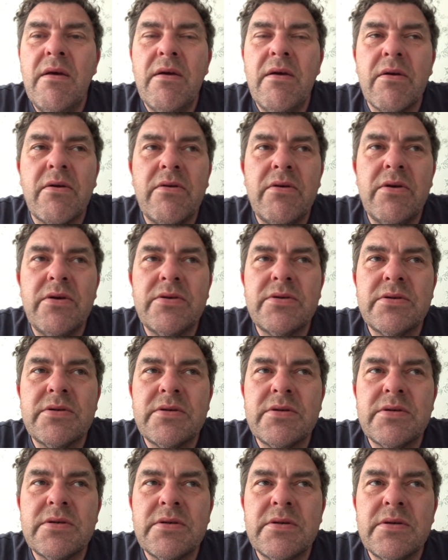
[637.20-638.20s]

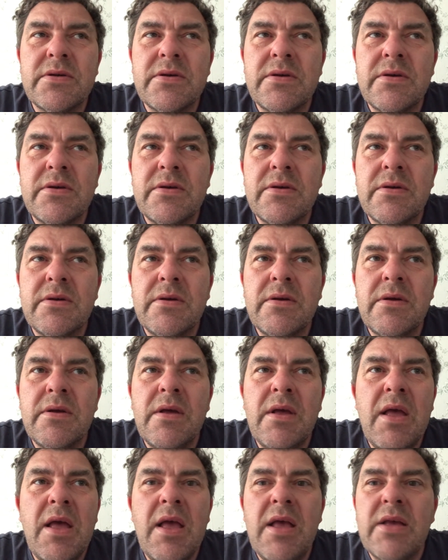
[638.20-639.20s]
Because
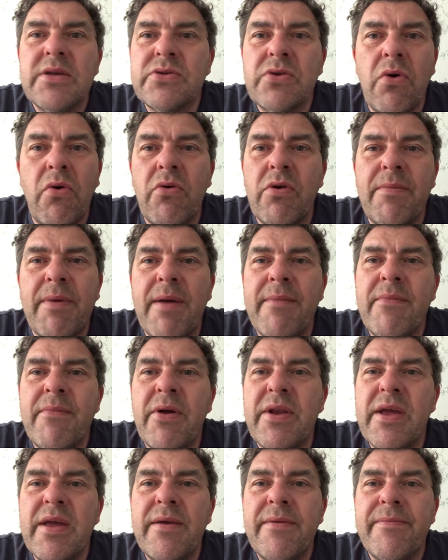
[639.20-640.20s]
it's not all about
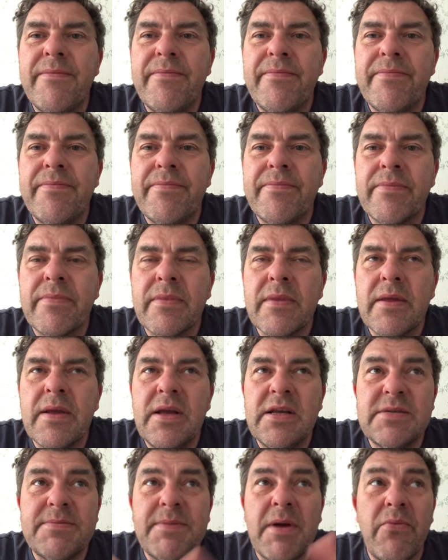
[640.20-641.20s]
money.
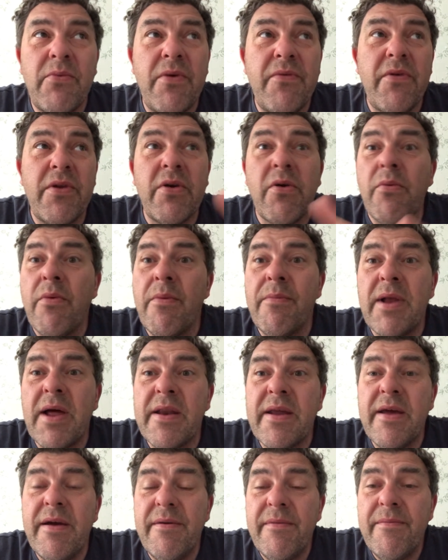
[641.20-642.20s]
It's about, we've only got one
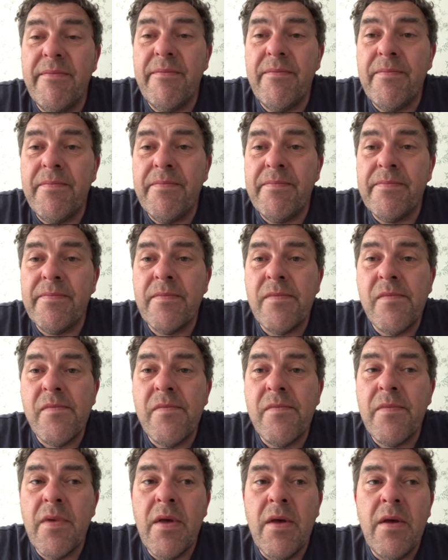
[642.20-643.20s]
planet.
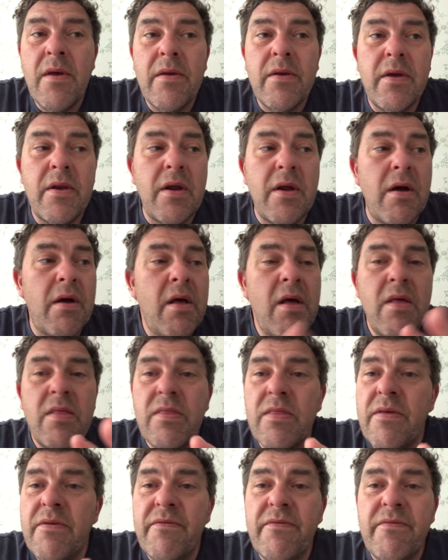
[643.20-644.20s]
You know,
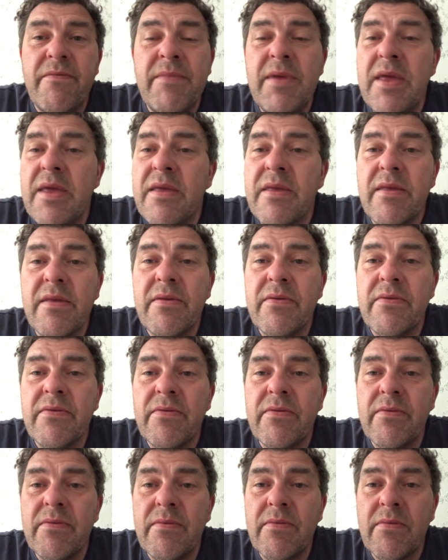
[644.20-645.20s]
me
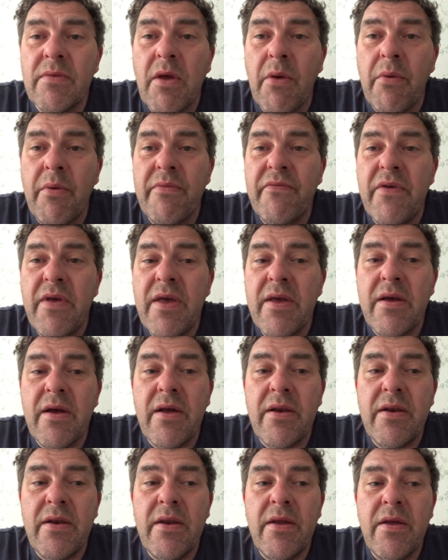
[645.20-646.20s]
going
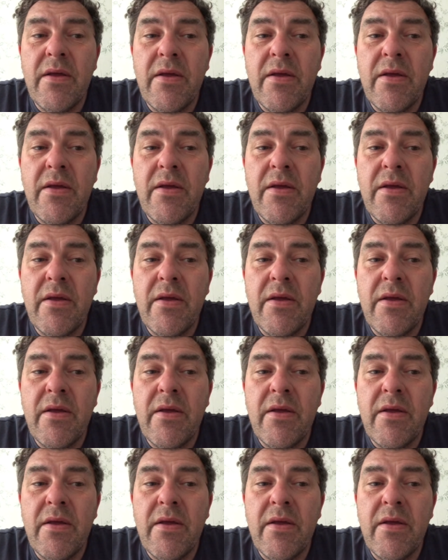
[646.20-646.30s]
vegan